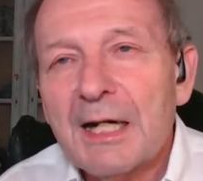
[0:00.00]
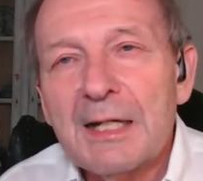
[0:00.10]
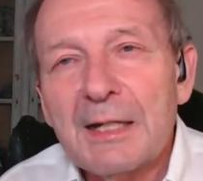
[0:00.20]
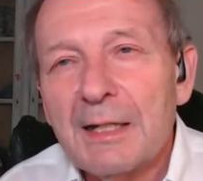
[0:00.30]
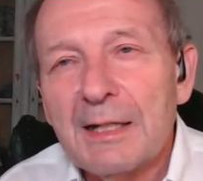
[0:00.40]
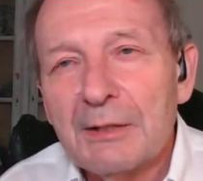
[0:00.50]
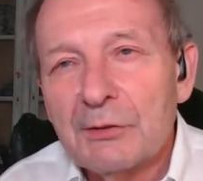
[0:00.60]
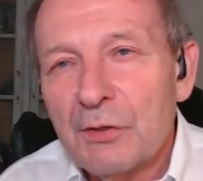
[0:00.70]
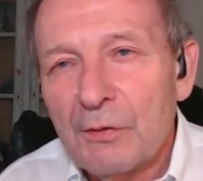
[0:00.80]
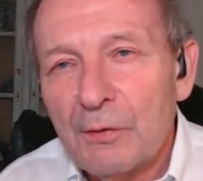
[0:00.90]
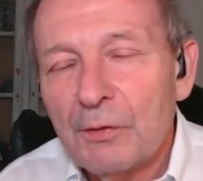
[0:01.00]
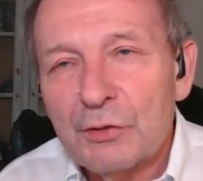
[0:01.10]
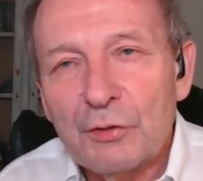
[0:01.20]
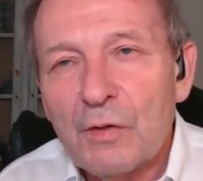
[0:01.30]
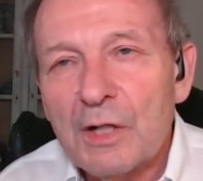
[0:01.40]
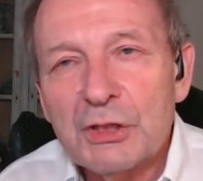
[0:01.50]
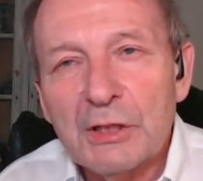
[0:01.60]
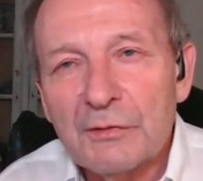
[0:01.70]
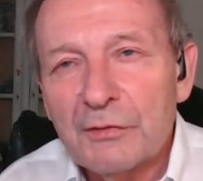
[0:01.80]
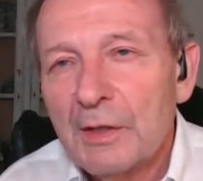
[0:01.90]
clearly to
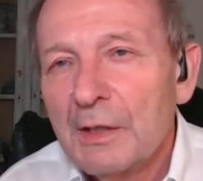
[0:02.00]
Russians.